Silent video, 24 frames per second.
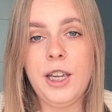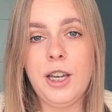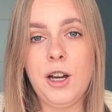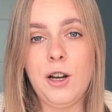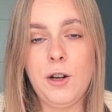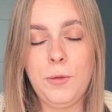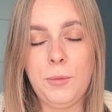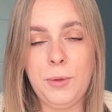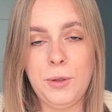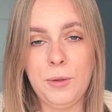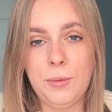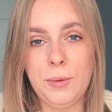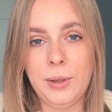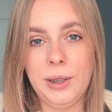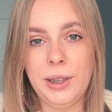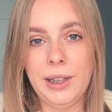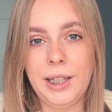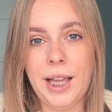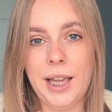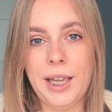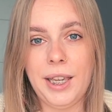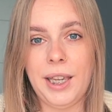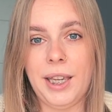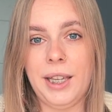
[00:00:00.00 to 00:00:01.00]
hope you will
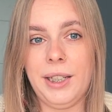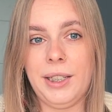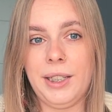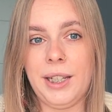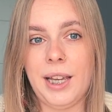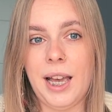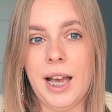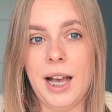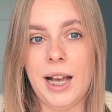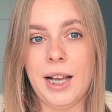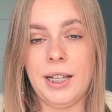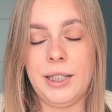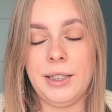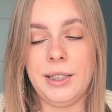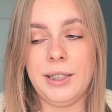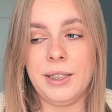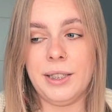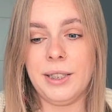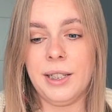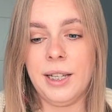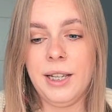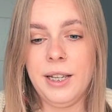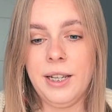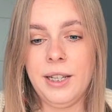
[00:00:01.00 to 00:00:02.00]
like it
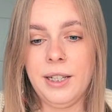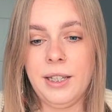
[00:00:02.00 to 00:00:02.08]
and